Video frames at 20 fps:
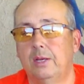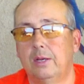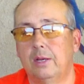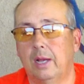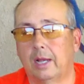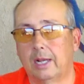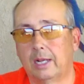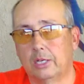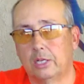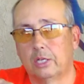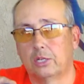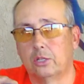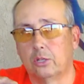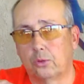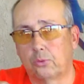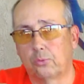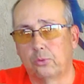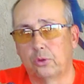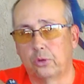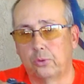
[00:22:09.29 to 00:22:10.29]
I can just
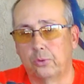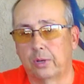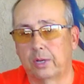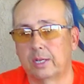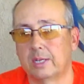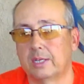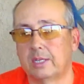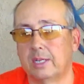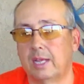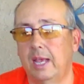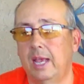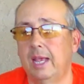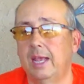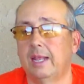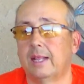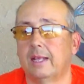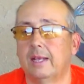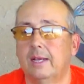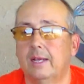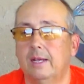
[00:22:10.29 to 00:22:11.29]
look real quick and say, hey,
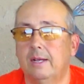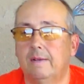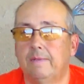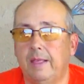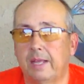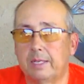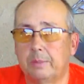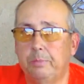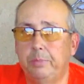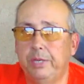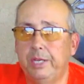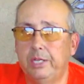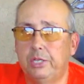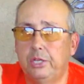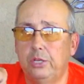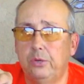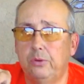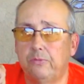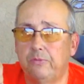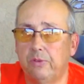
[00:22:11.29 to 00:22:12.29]
that's
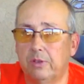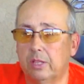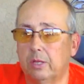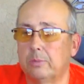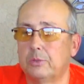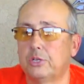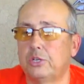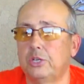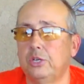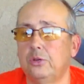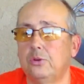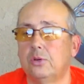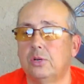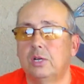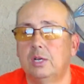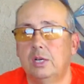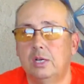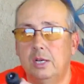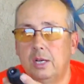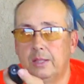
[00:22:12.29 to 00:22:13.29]
P2, Phillips 2.
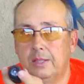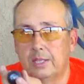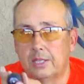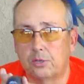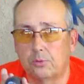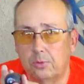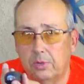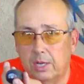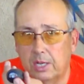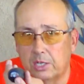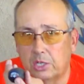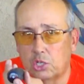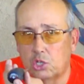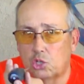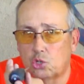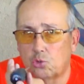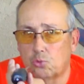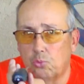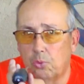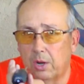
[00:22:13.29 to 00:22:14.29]
And this one has a
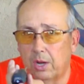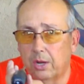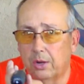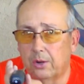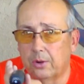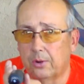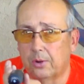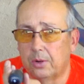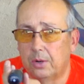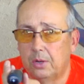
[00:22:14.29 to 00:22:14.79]
square